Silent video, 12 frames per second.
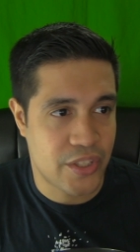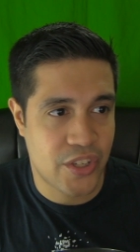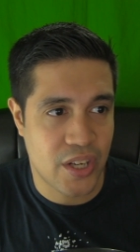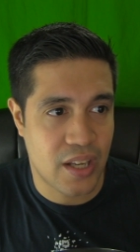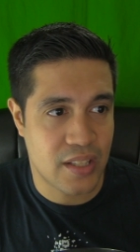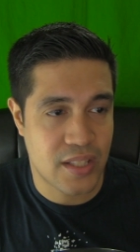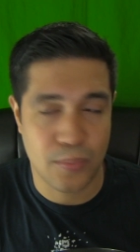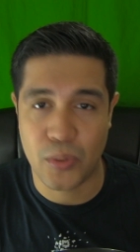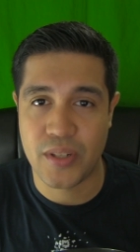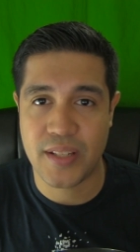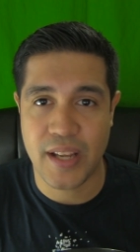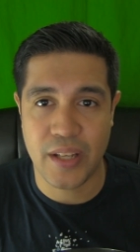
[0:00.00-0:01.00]
which
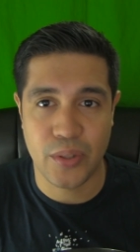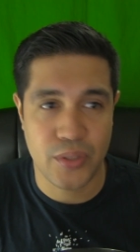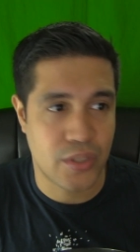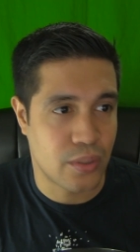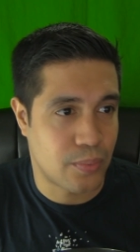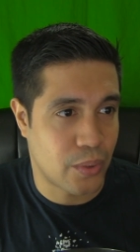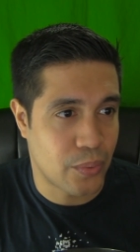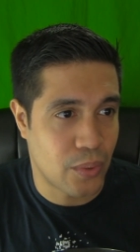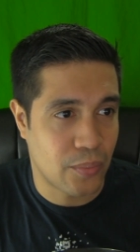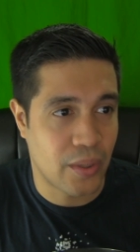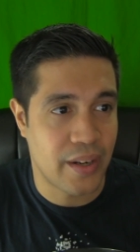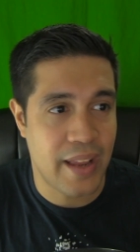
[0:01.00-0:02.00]
supports
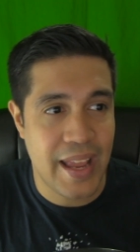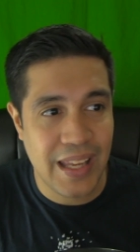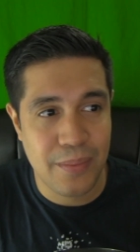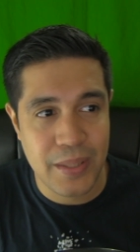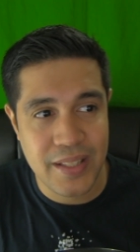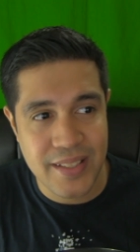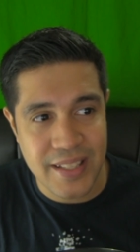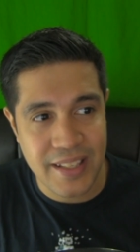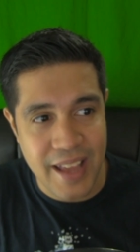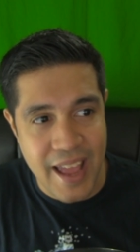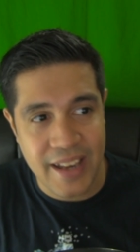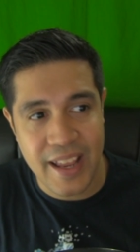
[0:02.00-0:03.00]
802.11
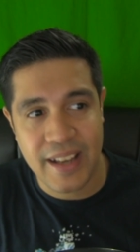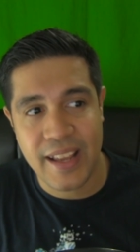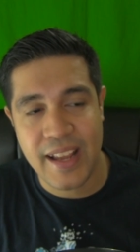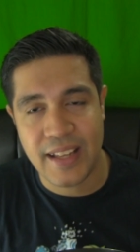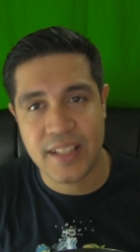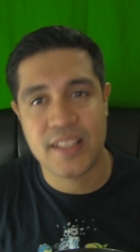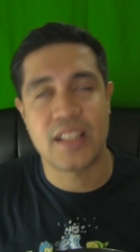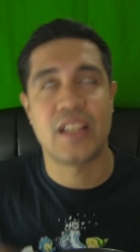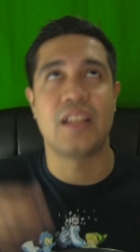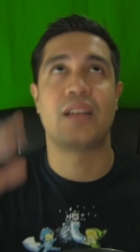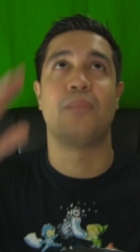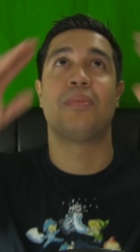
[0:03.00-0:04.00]
ABC, N, and AC